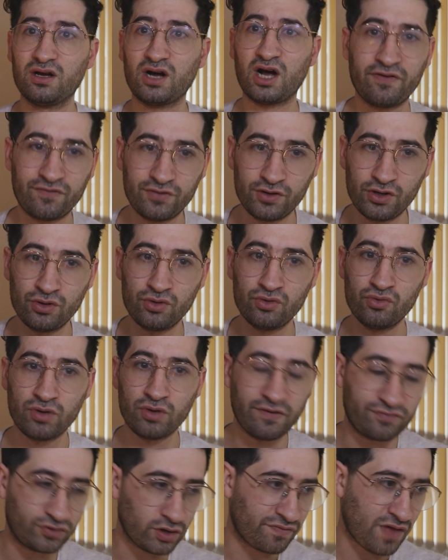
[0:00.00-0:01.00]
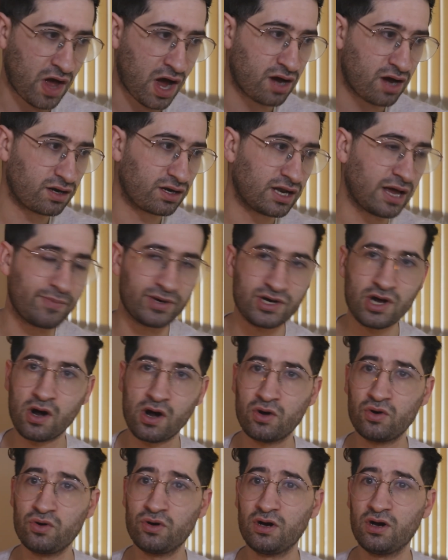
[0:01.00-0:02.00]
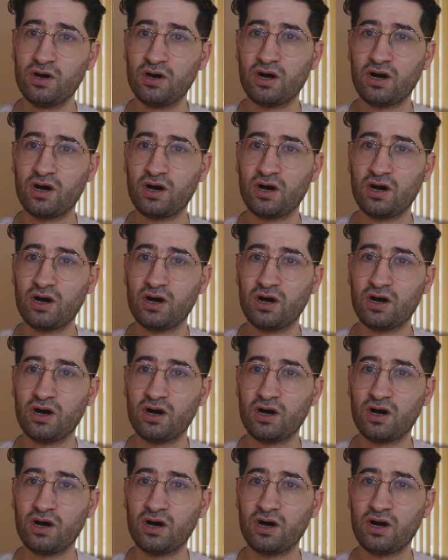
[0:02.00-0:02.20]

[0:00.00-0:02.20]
If you have done that, let me know.